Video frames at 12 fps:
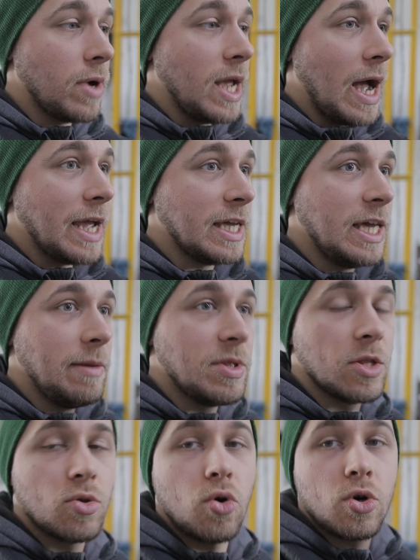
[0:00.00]
way I keep
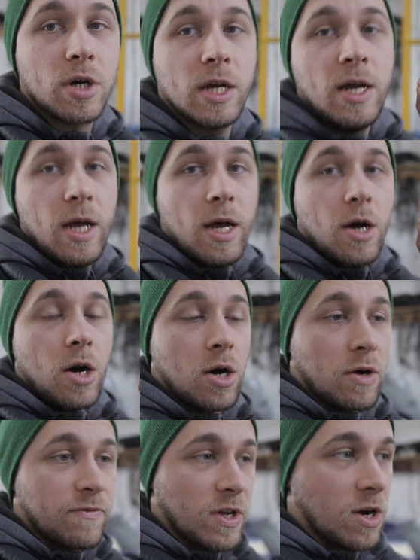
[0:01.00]
the torque
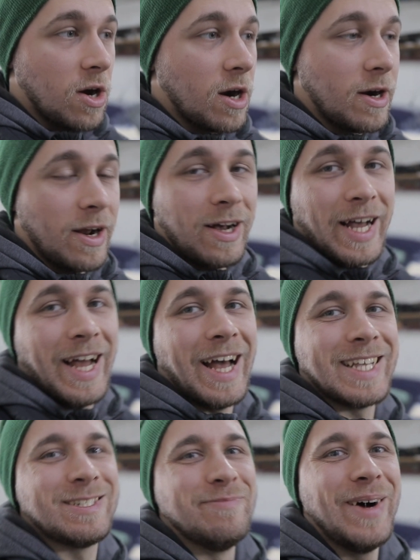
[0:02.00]
of the car
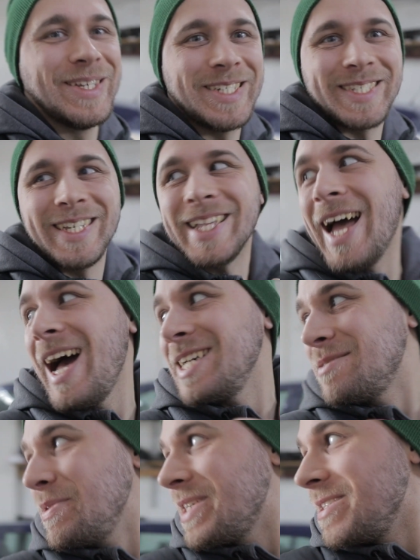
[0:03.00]
as much as it
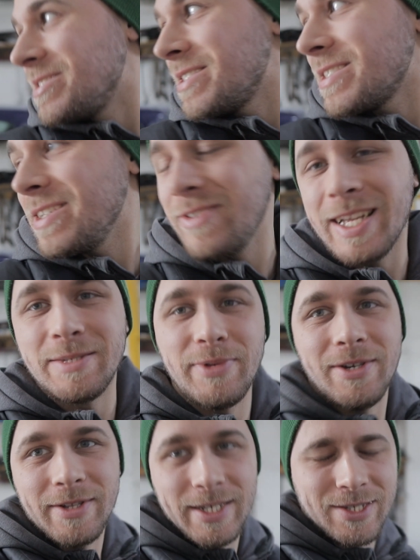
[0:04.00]
has, because let's
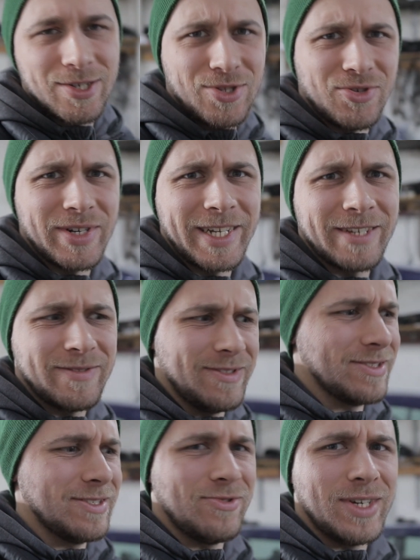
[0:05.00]
be honest, the Touring
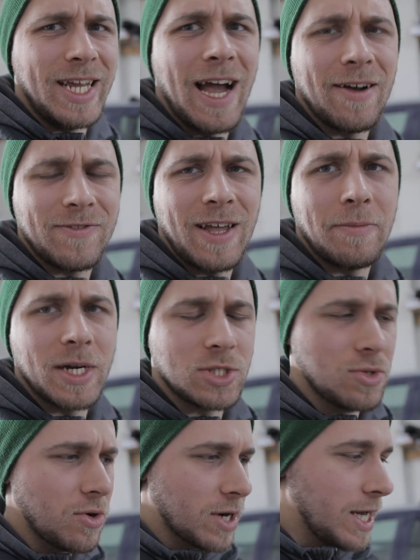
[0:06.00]
doesn't really have that much
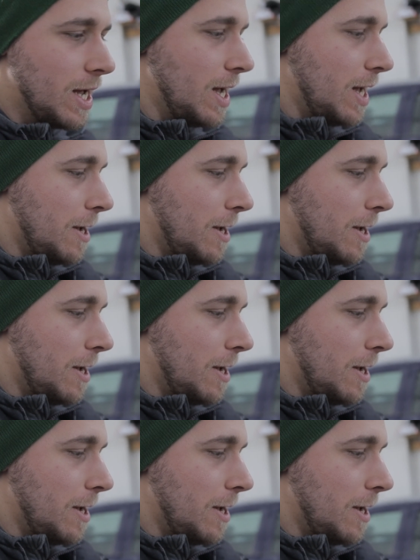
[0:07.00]
torque.